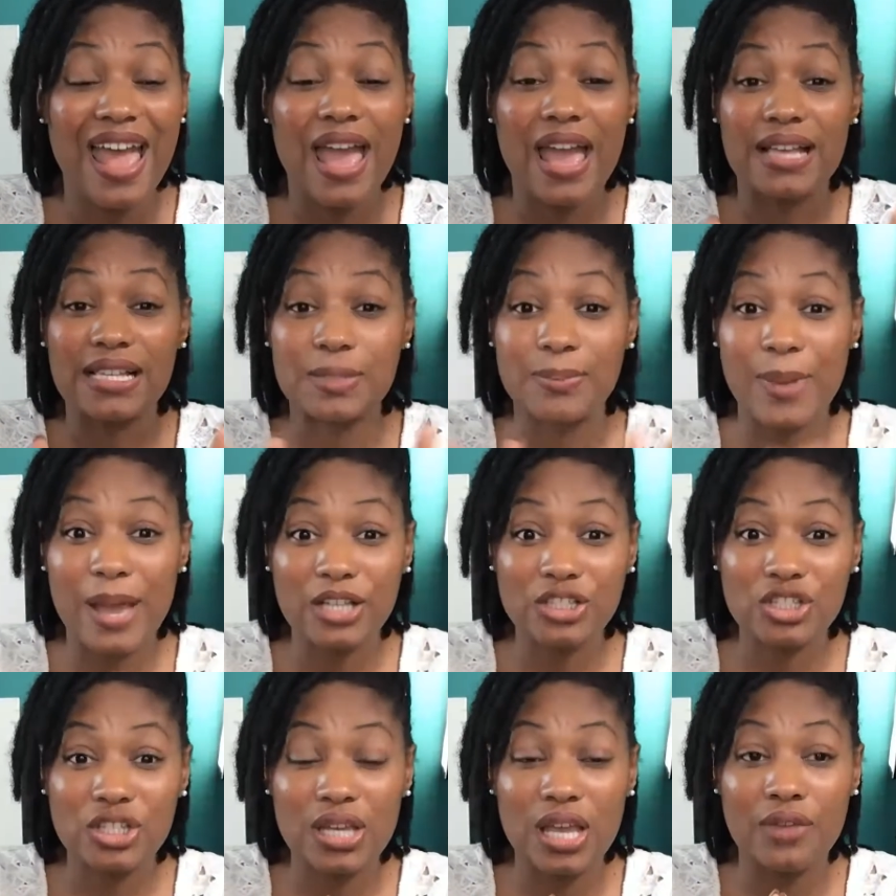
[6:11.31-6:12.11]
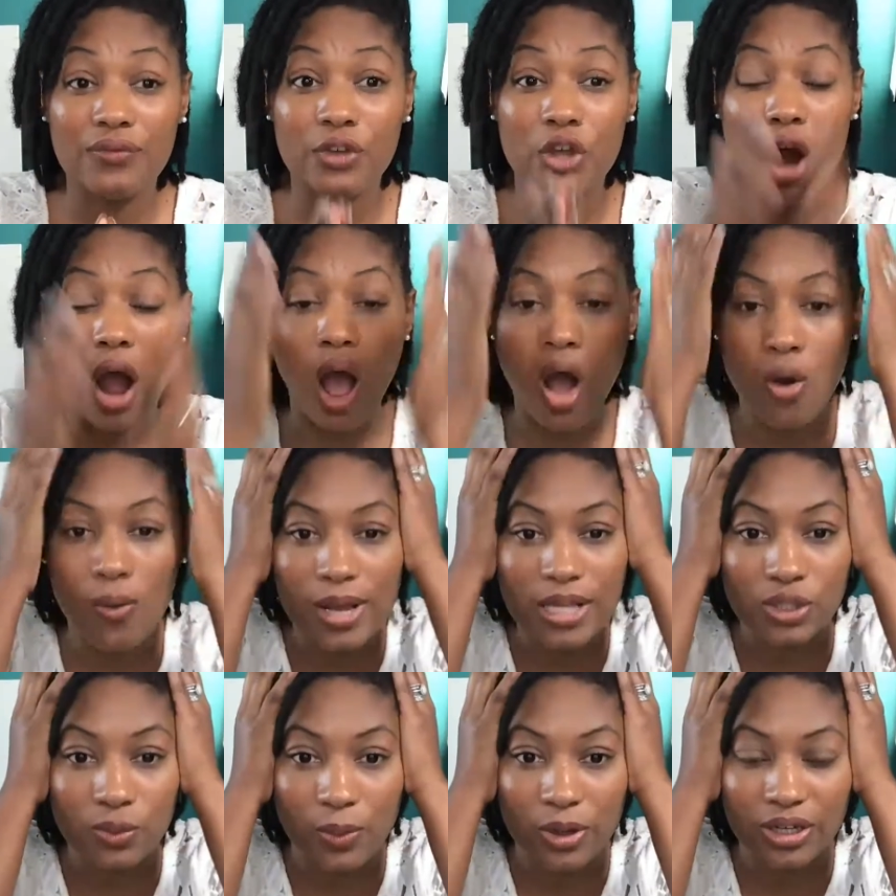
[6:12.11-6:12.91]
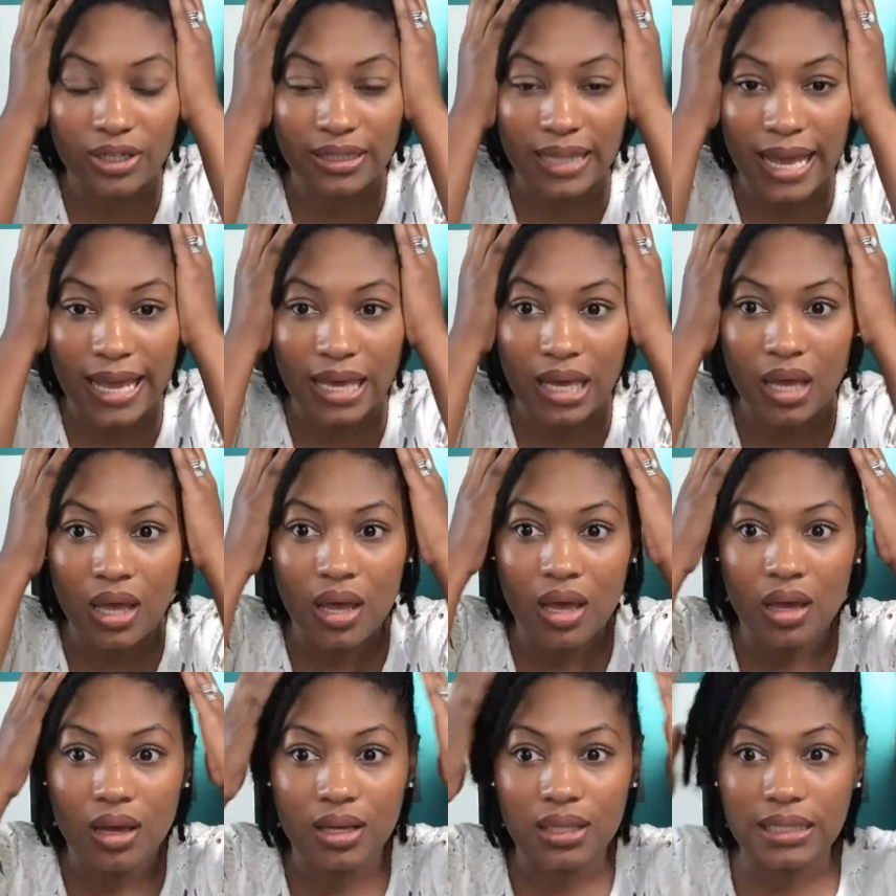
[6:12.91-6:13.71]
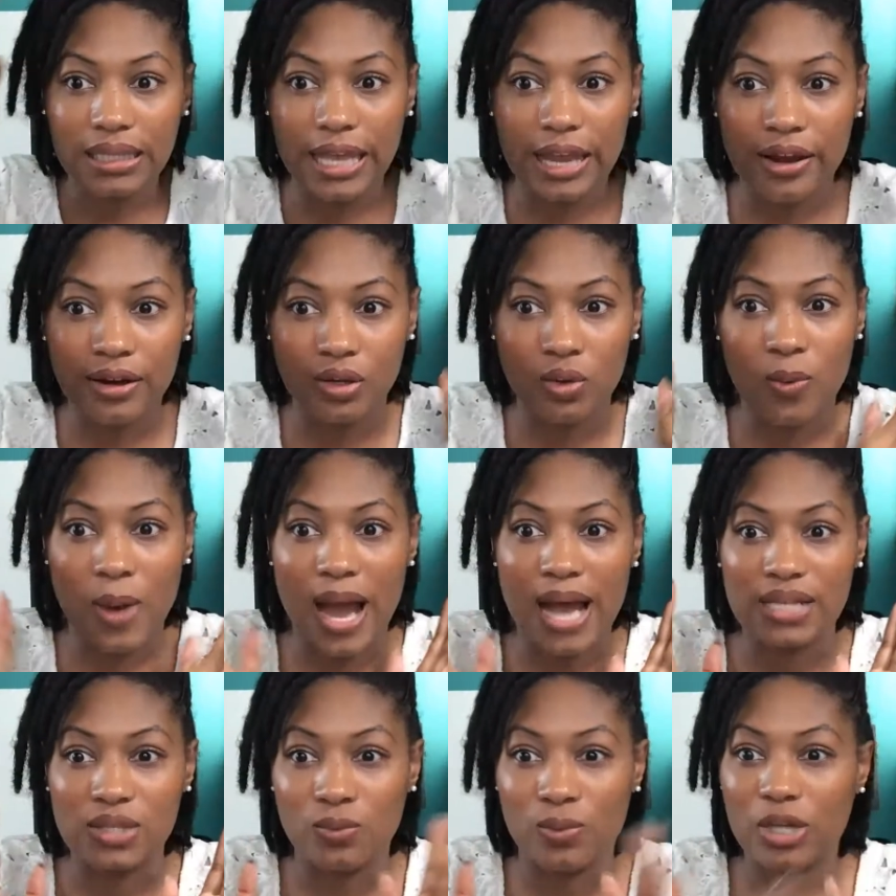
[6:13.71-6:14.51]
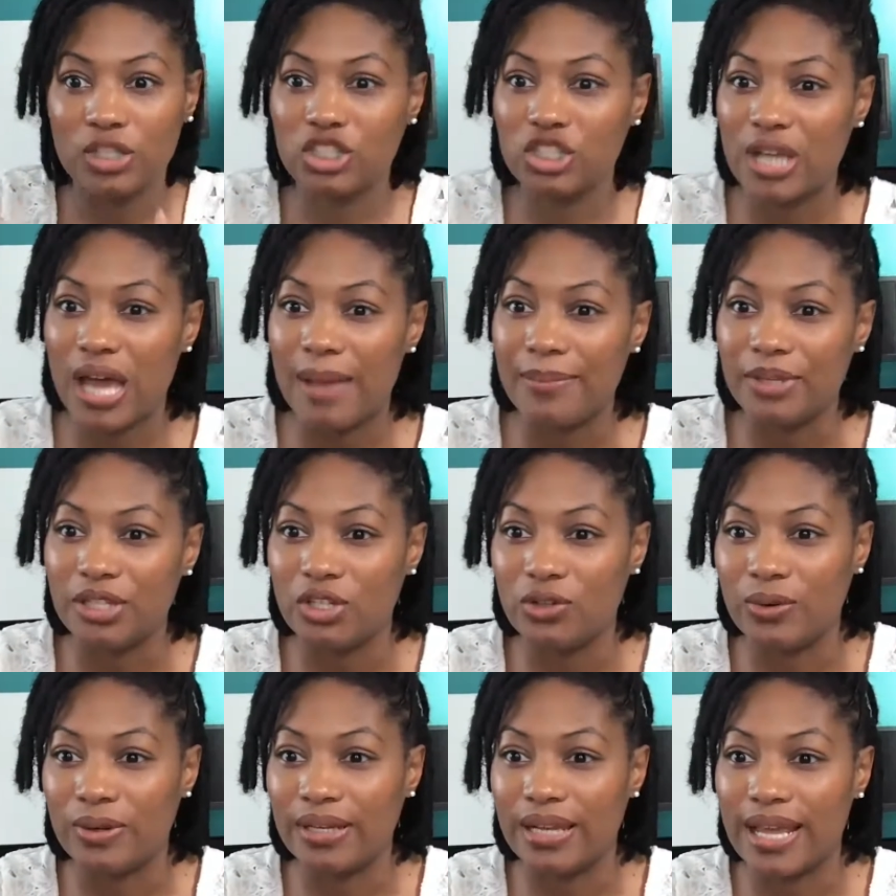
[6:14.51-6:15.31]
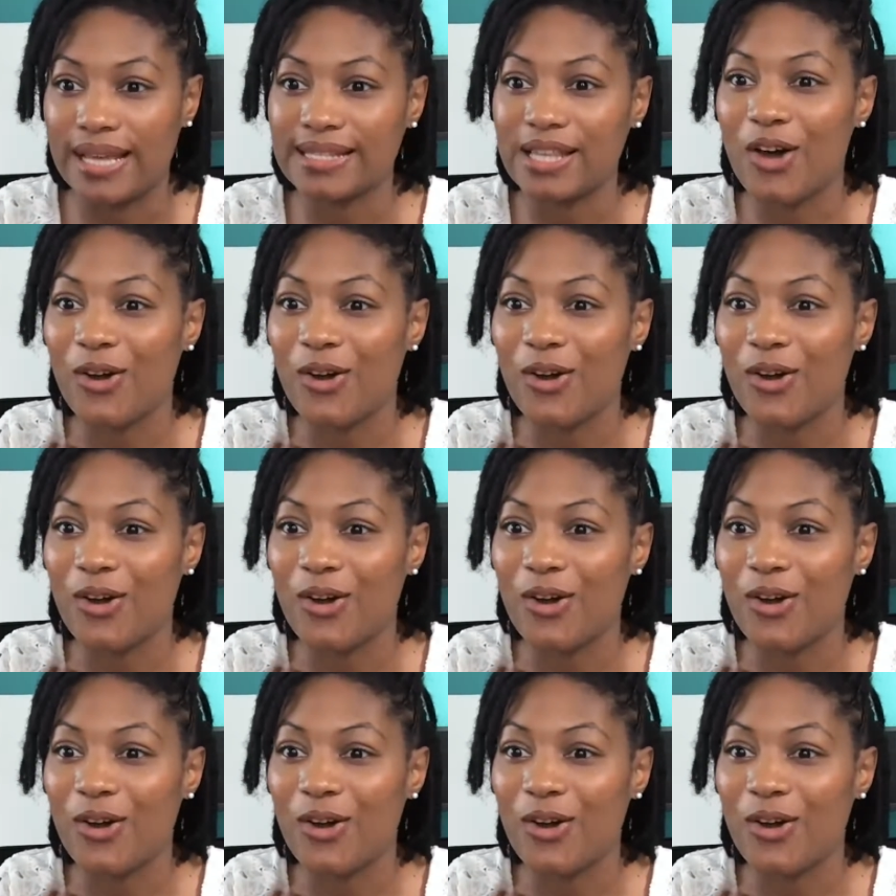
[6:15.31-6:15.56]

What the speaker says: especially if you're always wondering, like, clarity wise, what should I be doing next?